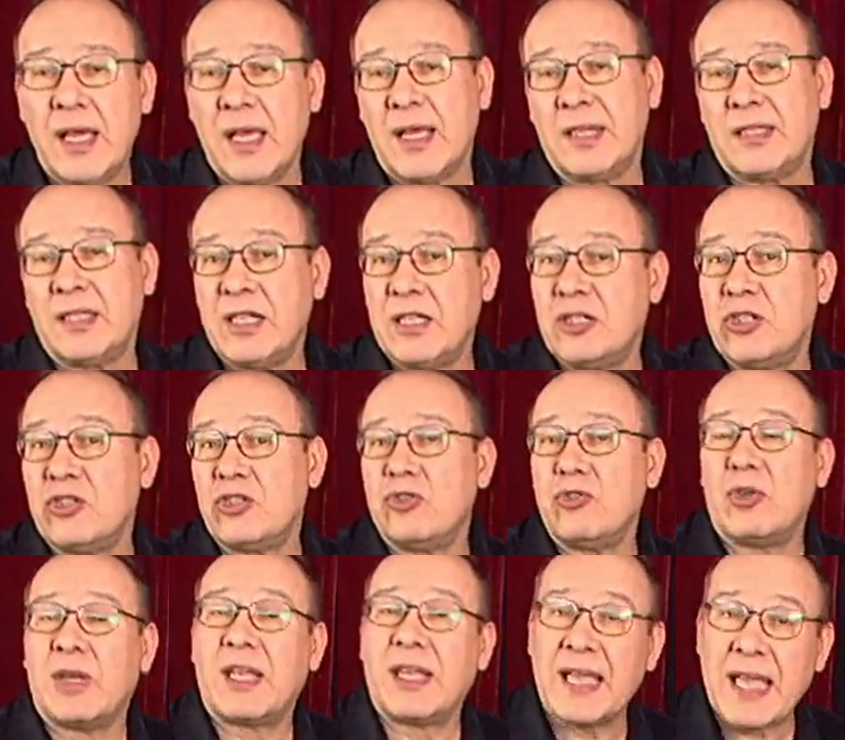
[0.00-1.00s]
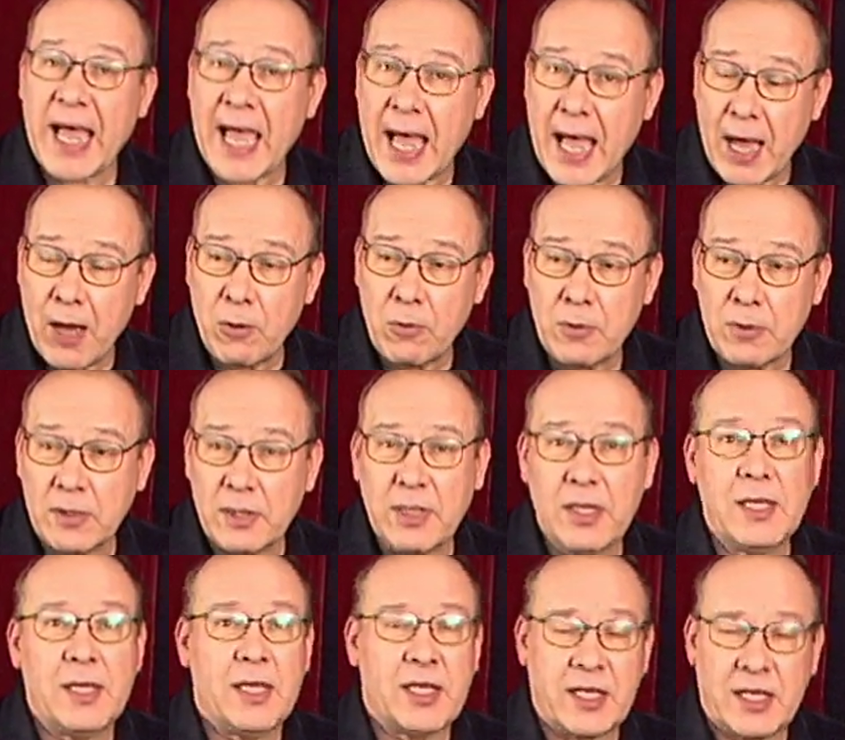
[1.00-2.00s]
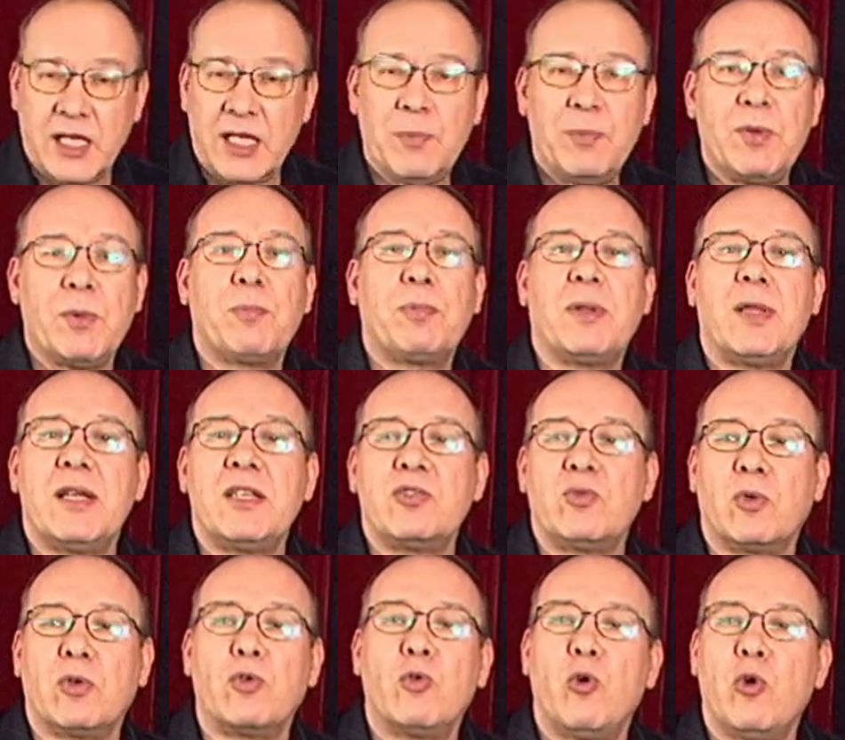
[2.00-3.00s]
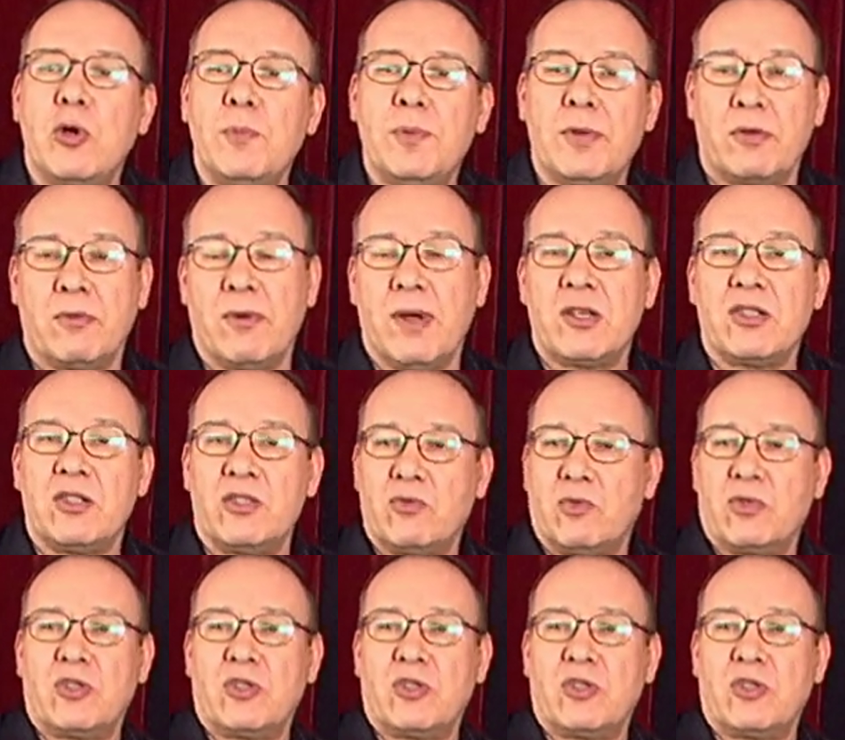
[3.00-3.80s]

It teaches you to count and keep your place with chord progressions,